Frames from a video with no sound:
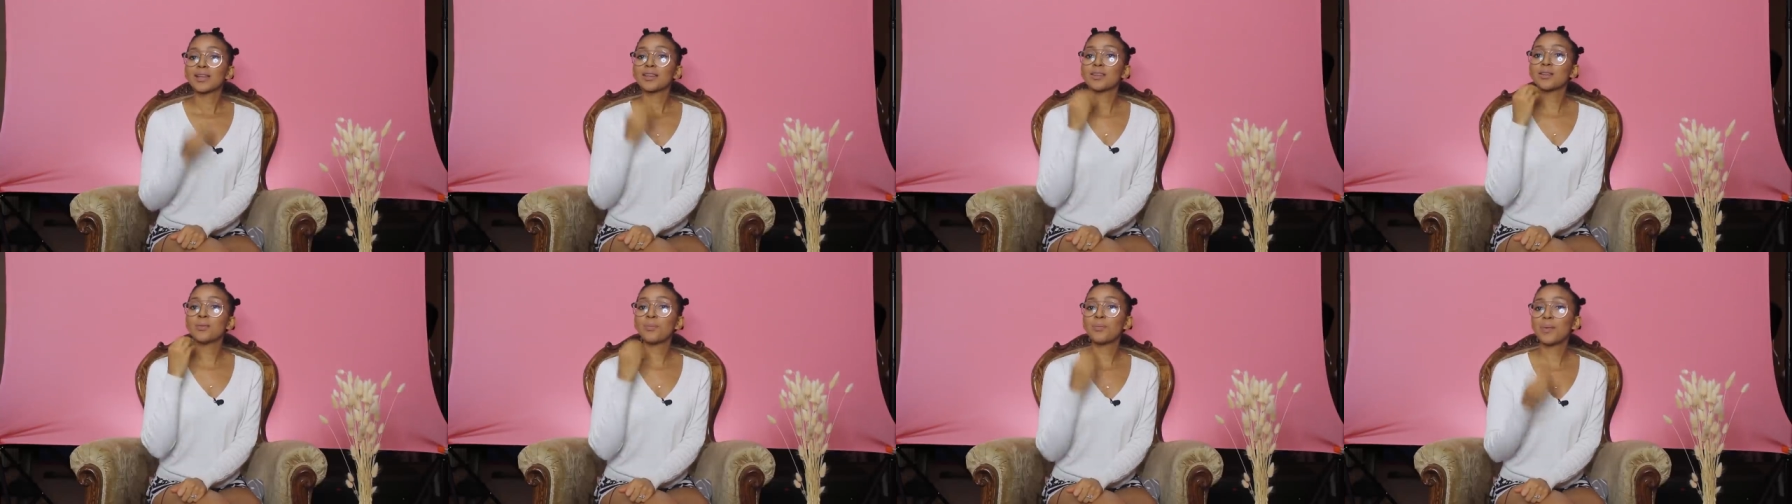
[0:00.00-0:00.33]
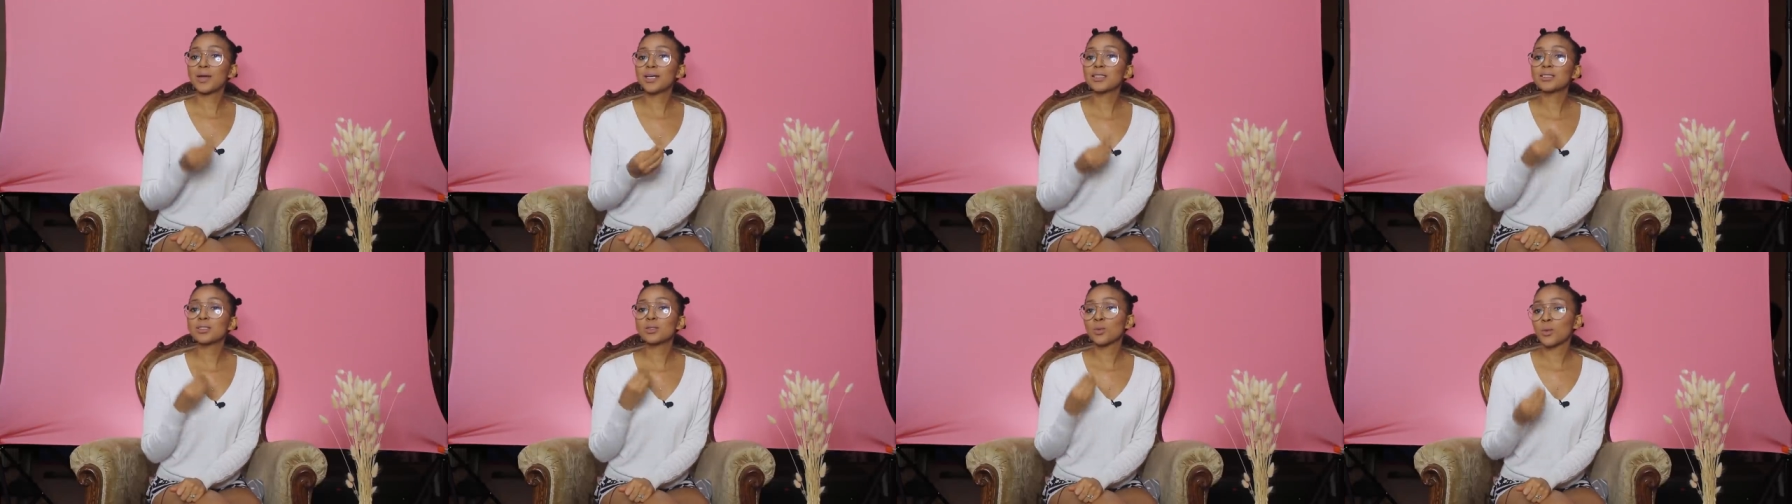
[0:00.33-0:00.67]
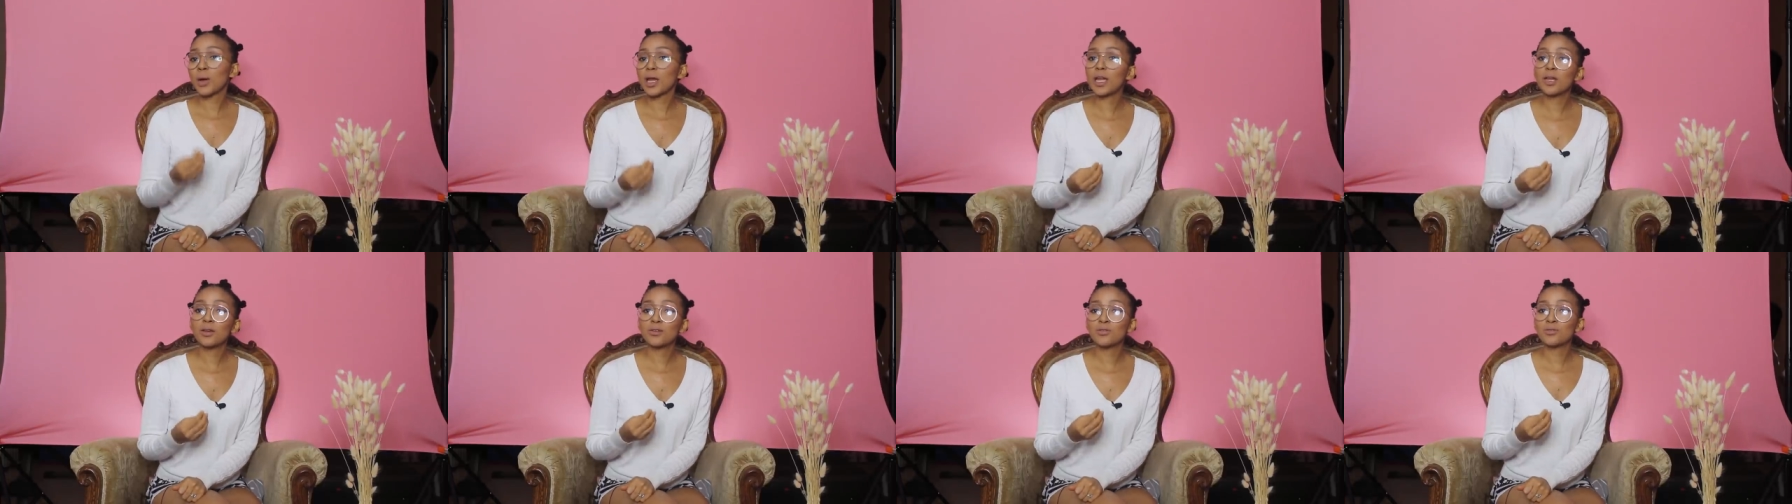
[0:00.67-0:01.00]
the best
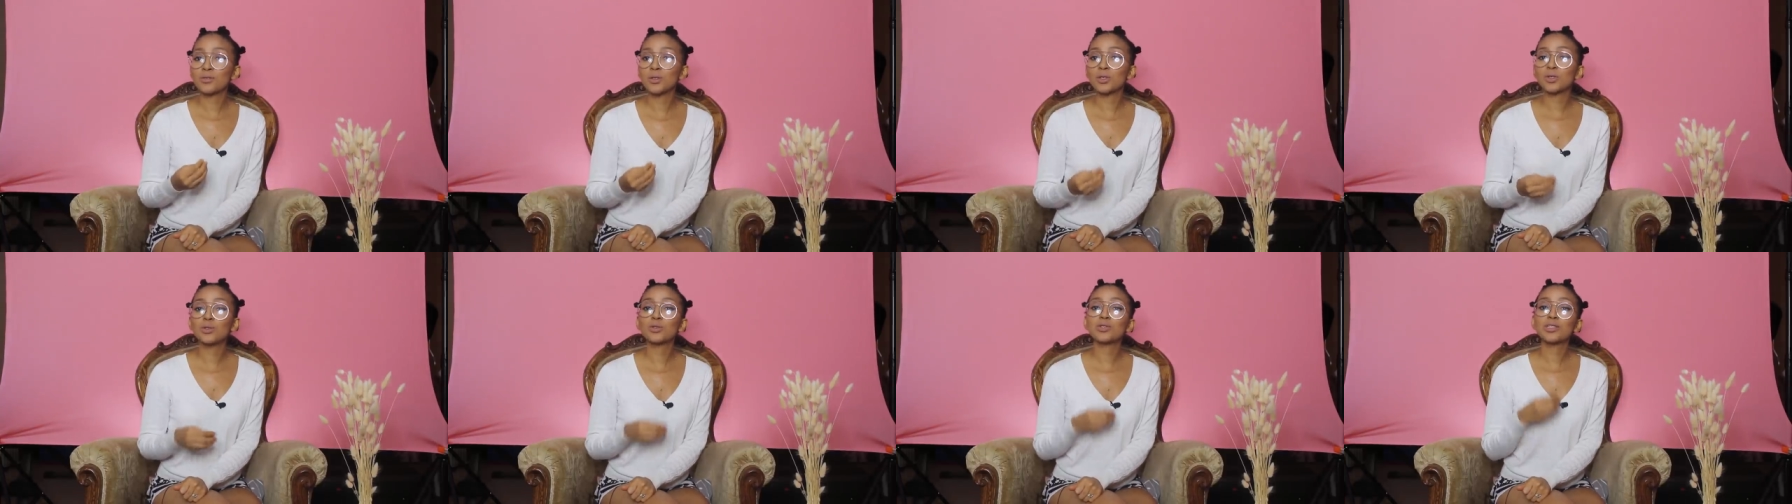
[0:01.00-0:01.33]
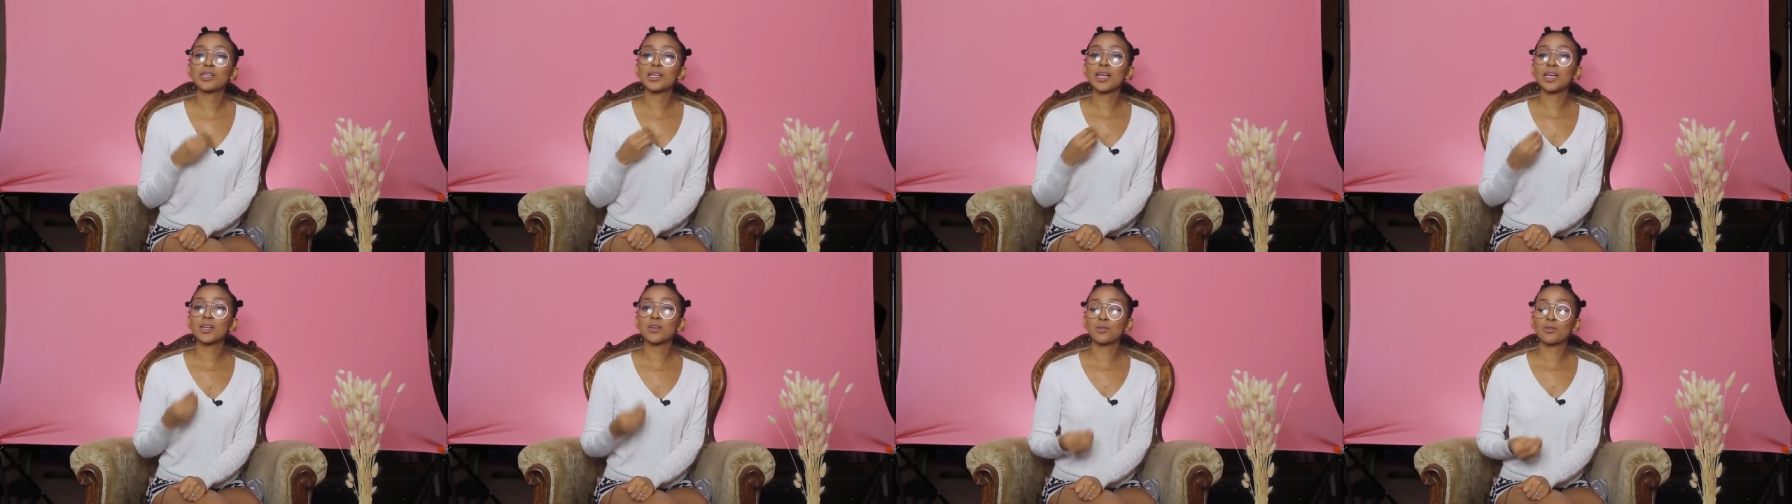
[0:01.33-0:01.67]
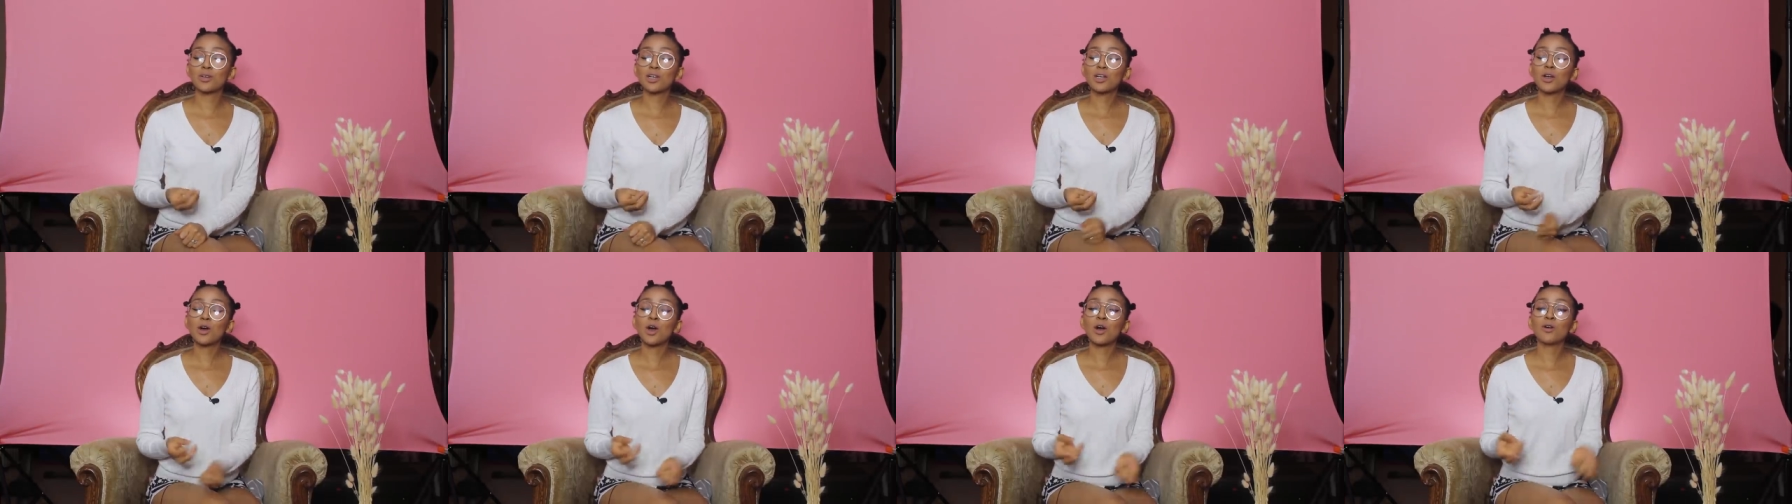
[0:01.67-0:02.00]
way for you to get
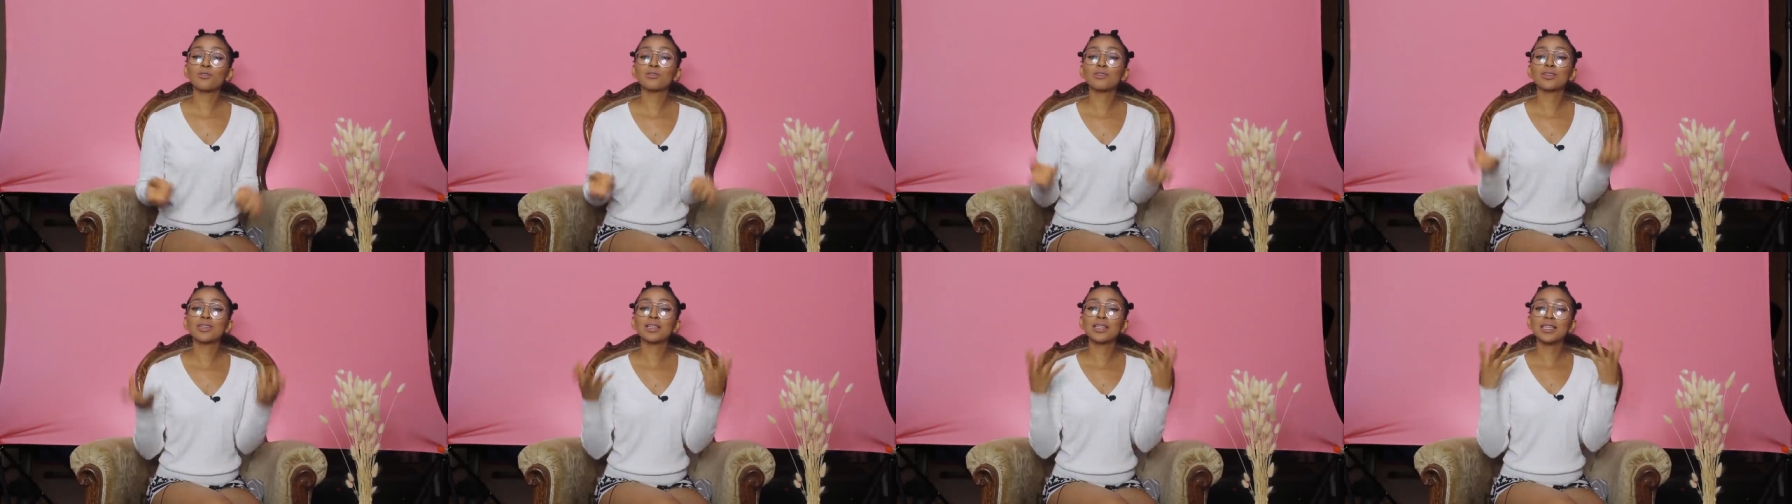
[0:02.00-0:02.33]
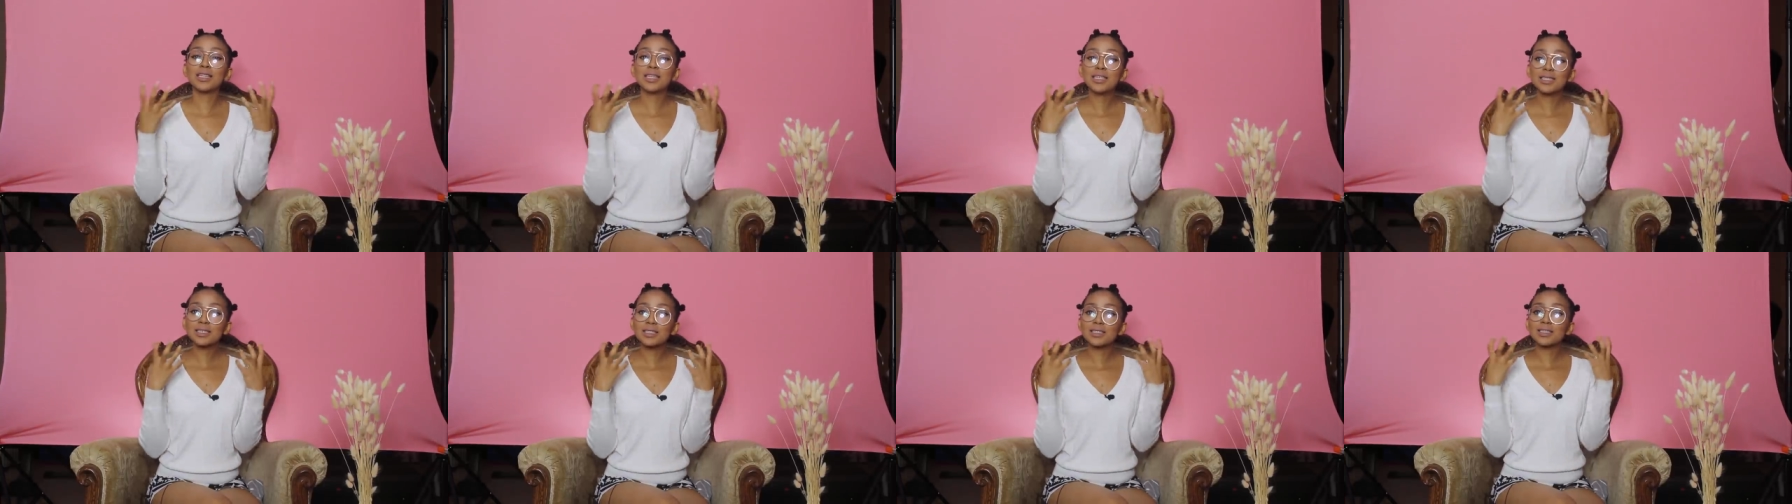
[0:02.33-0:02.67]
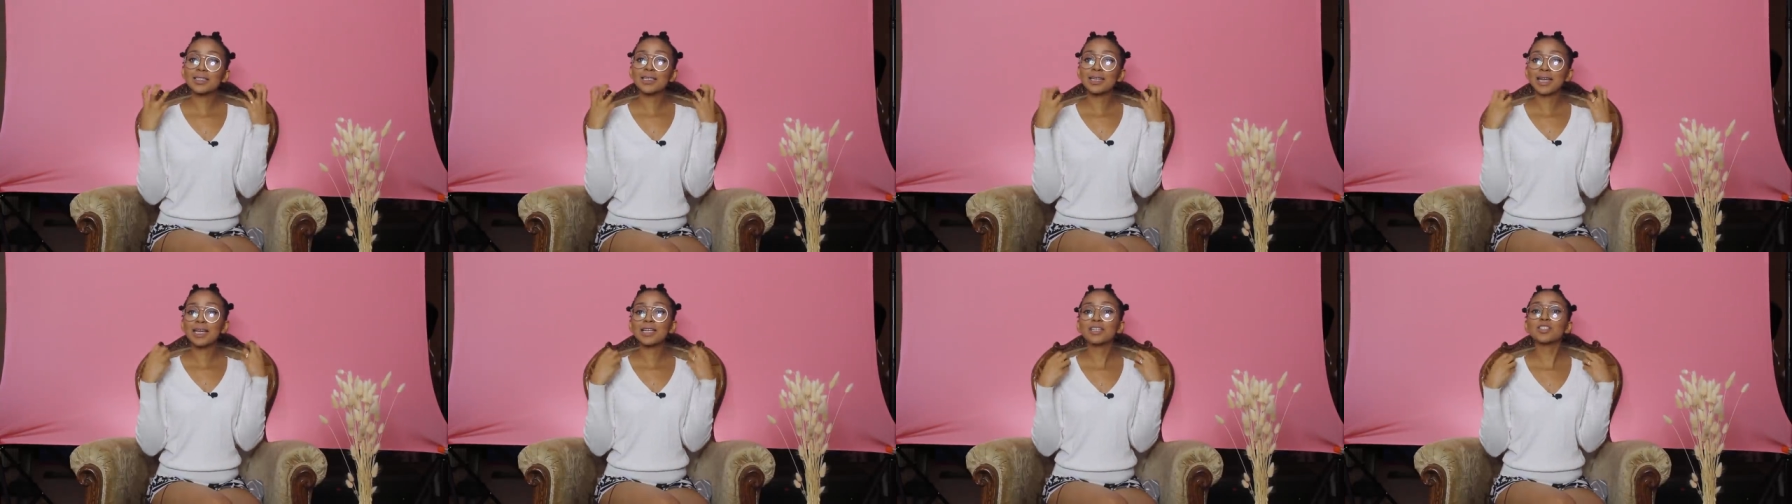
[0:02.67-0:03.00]
rid of
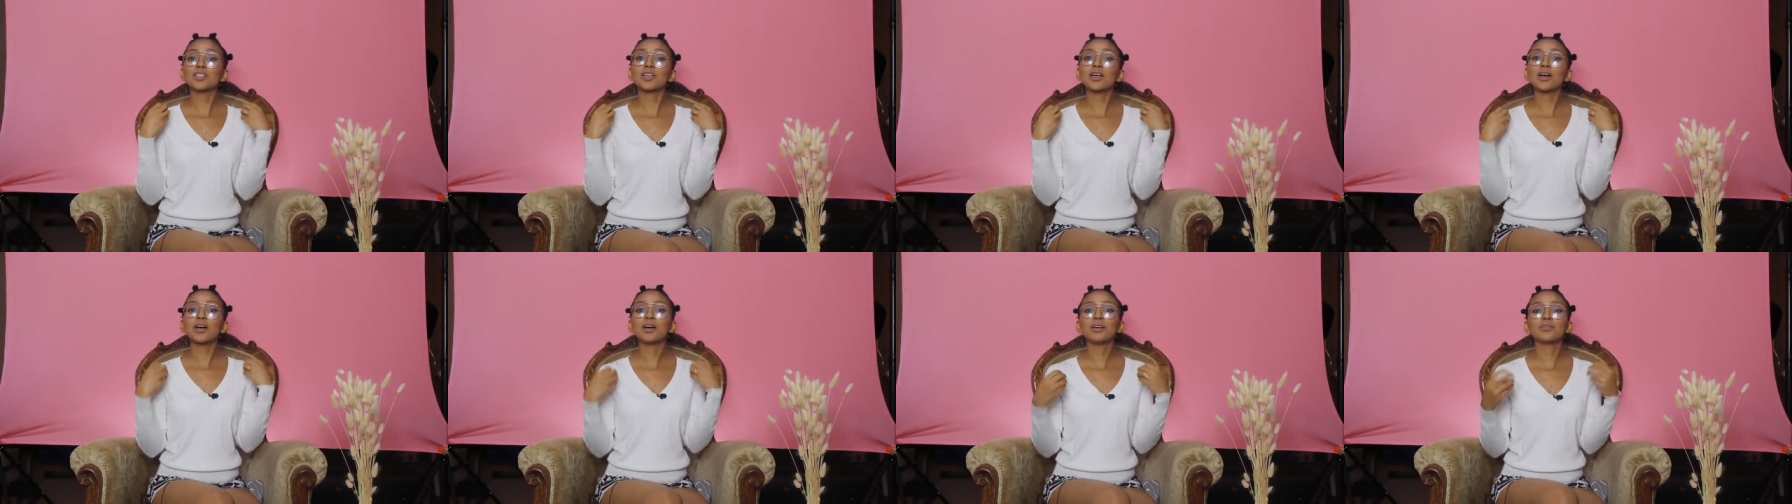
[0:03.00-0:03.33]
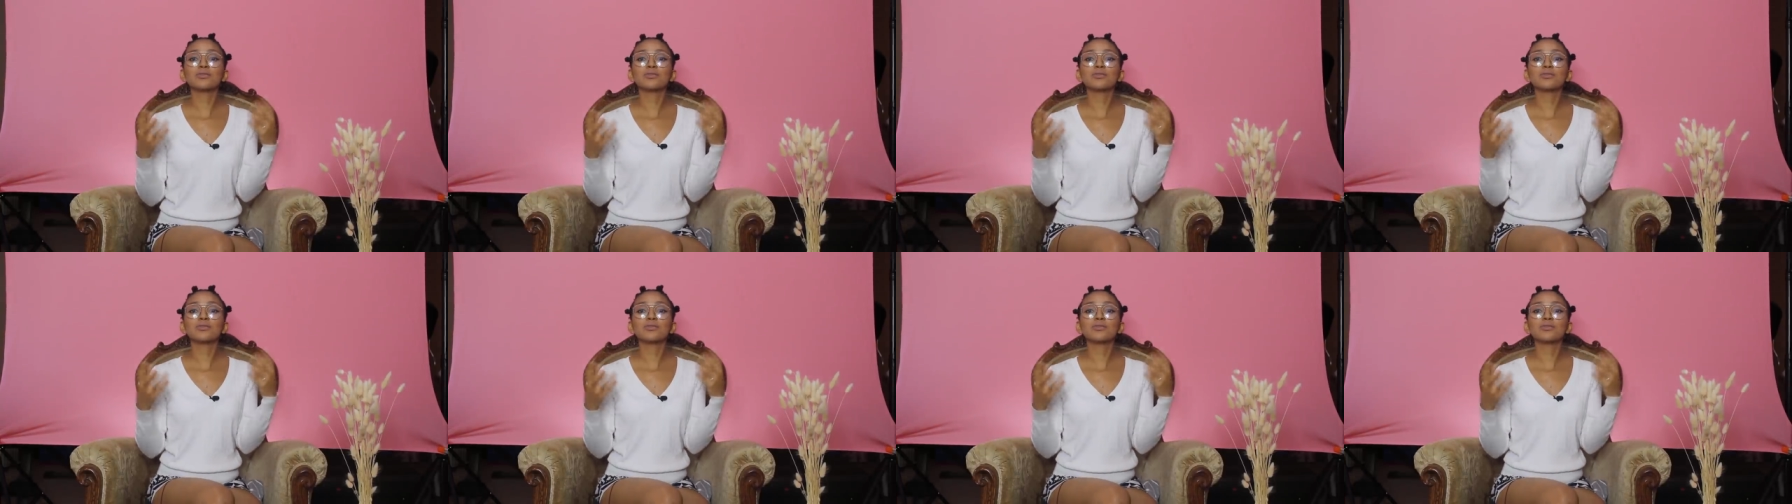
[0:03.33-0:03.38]
this nature